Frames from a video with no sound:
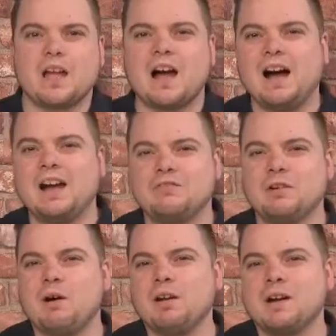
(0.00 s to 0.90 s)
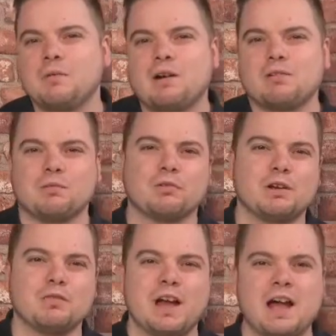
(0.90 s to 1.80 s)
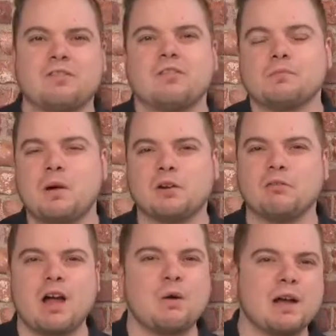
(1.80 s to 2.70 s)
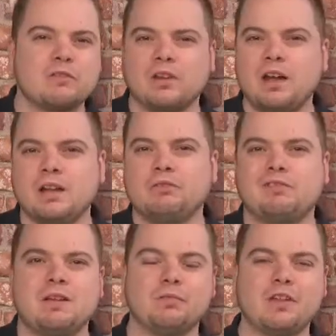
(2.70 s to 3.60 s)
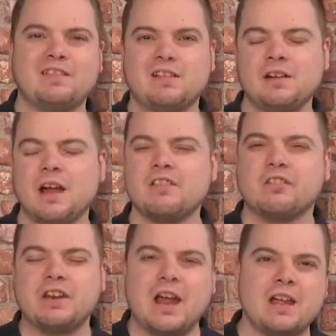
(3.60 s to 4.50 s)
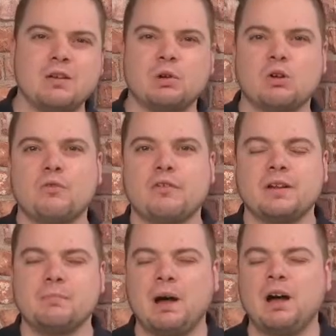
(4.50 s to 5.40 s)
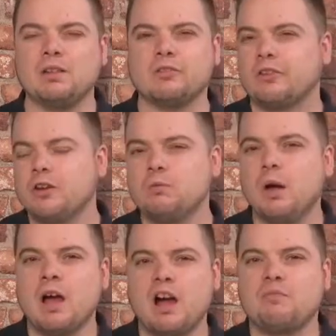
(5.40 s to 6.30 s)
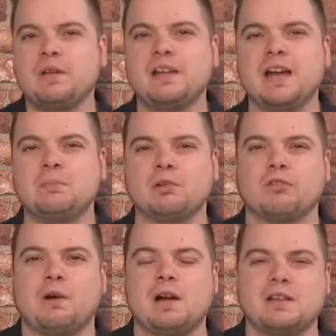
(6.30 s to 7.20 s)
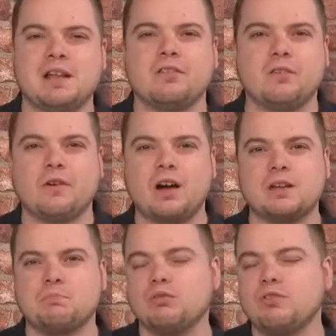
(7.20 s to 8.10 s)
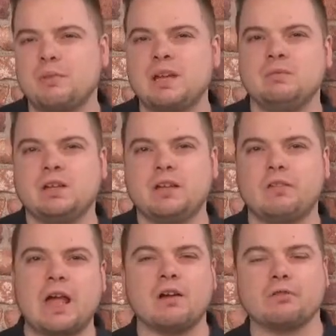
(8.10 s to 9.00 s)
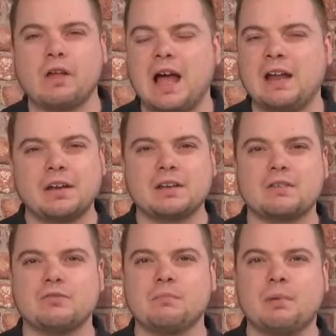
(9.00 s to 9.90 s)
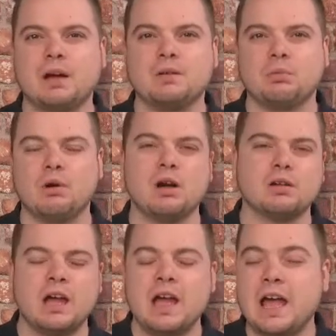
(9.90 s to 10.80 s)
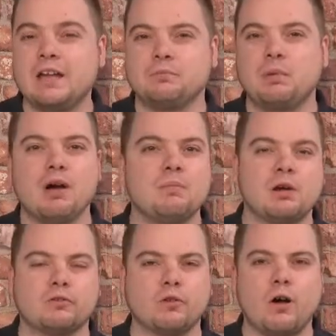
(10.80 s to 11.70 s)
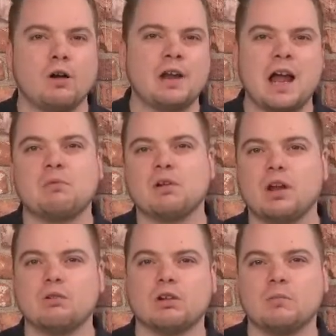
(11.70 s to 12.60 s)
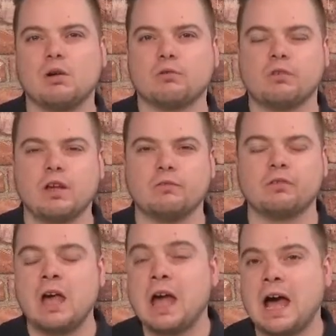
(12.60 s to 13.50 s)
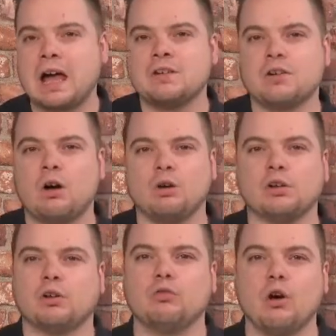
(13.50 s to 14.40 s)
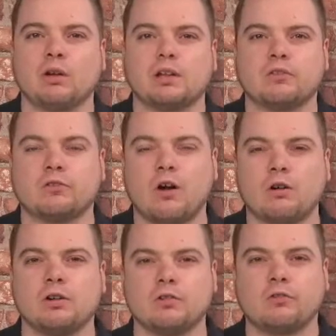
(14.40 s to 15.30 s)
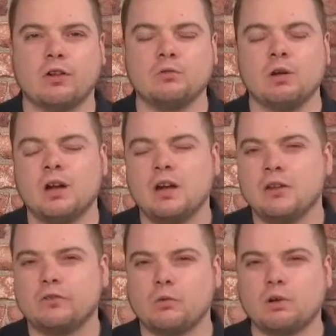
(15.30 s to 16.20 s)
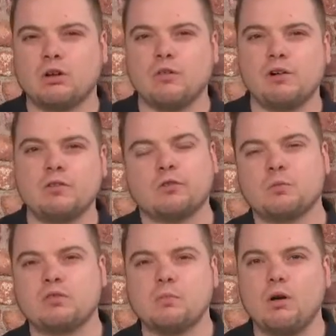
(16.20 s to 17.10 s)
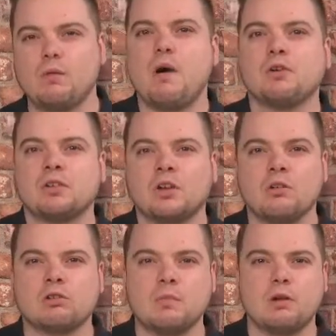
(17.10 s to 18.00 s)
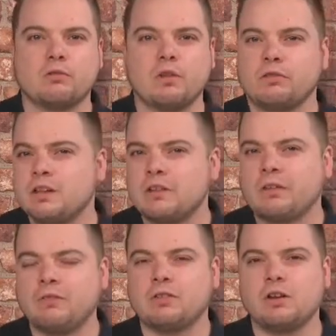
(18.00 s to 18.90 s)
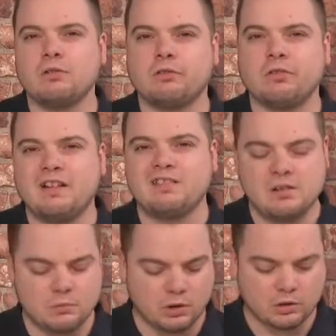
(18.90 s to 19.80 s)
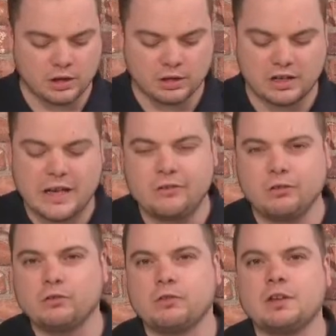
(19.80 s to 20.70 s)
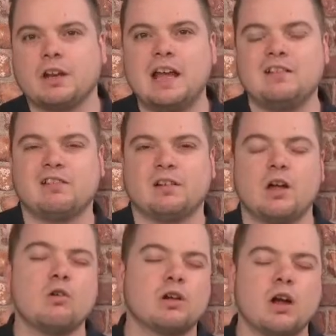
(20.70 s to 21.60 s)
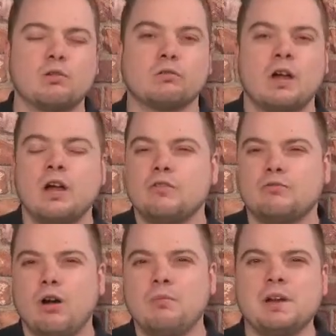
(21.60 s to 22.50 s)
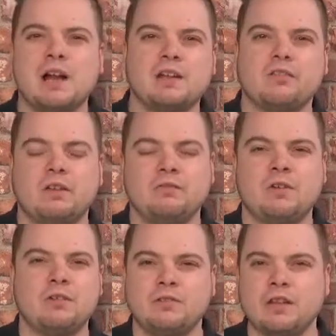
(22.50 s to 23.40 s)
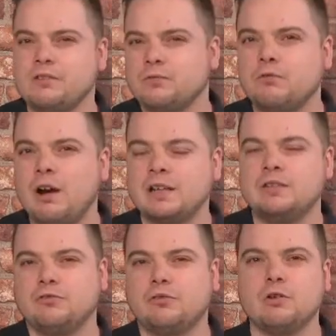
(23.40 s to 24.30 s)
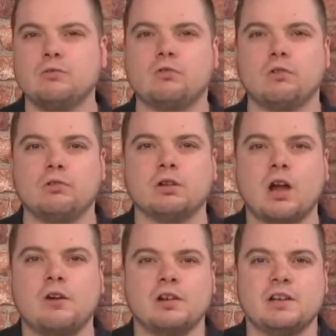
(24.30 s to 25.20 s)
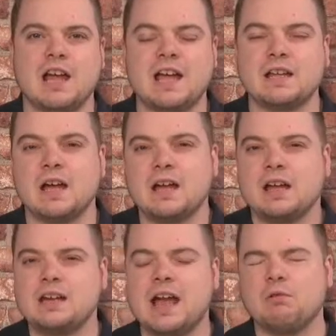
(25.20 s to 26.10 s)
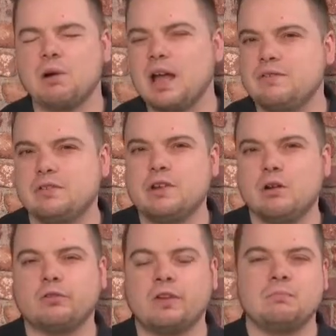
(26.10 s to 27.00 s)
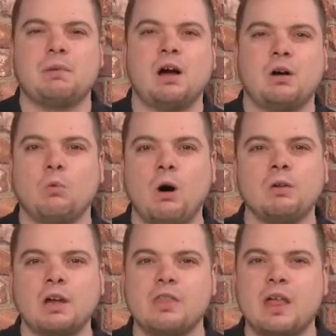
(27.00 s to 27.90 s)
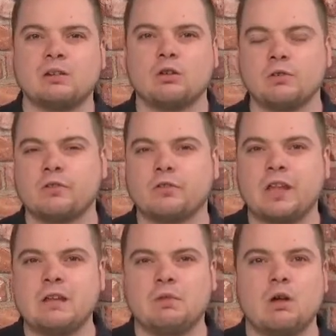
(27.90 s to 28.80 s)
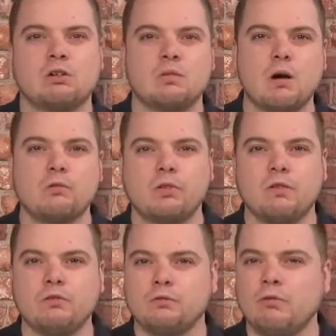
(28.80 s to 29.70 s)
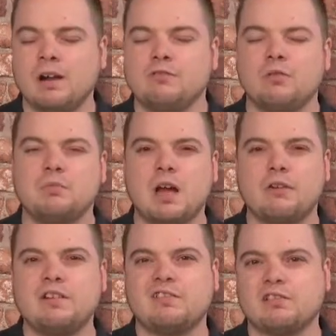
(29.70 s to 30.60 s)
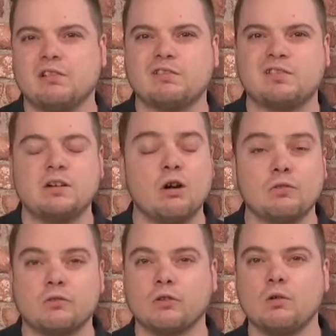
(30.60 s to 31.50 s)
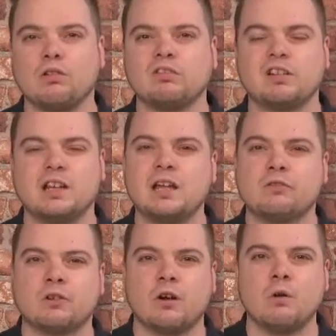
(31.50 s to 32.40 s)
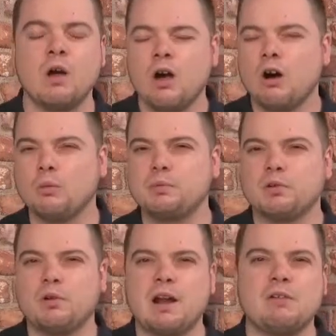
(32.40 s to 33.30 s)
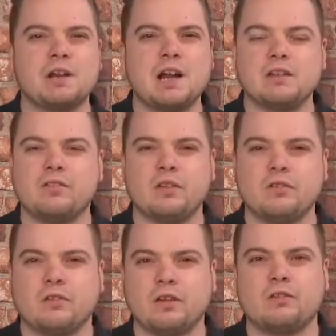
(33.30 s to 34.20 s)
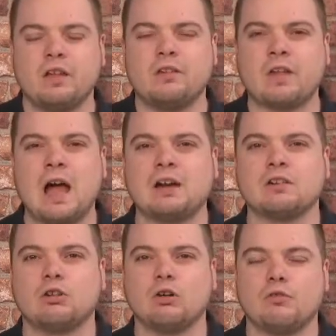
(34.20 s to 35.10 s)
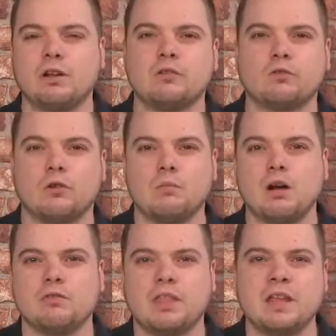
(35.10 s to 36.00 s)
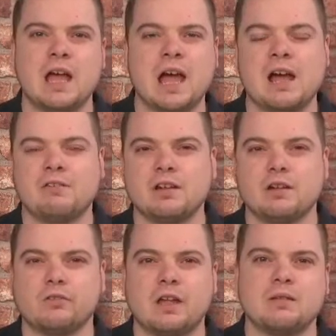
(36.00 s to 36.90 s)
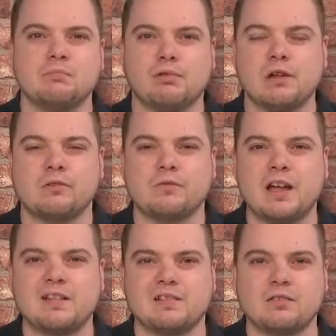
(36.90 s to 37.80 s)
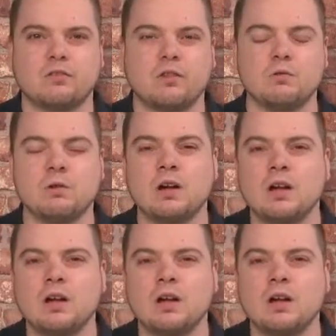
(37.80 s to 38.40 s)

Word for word: Hi everyone, welcome to another Hatton's Model Railways live stream session and today we're covering part two of being able to identify buffer beam details and the different pipe work, its purpose on our locomotives and on rolling stock too. So we're covering some of the more modern locomotives in this afternoon session. We're looking at diesels and electric locos from the 1950s right through to the current day. Now, if you've not seen part one, that covered steam locomotives right from their introduction over 200 years ago up to around the 1960s and covering some of the areas in preservation too.